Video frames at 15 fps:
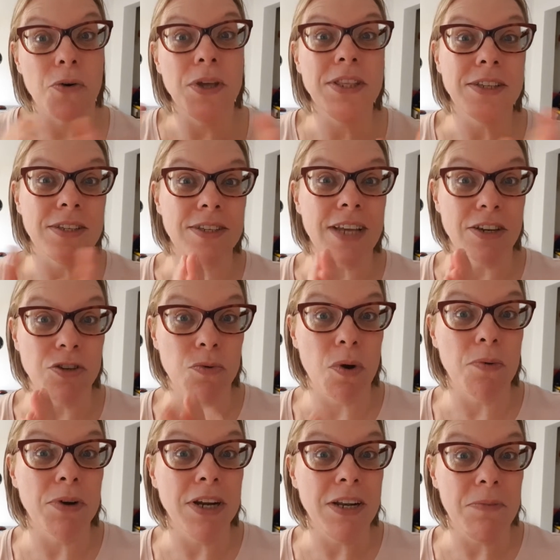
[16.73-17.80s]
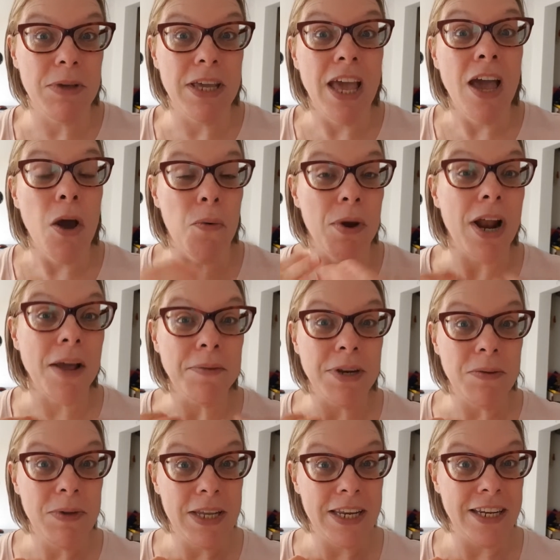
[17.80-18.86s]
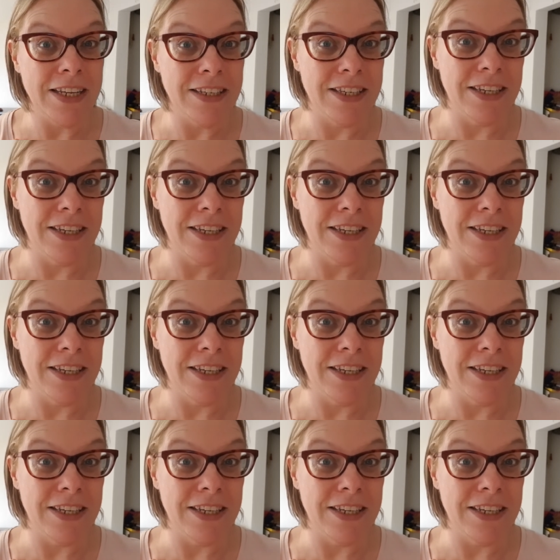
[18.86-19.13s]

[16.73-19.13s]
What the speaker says: And this is actually what I'm going to be eating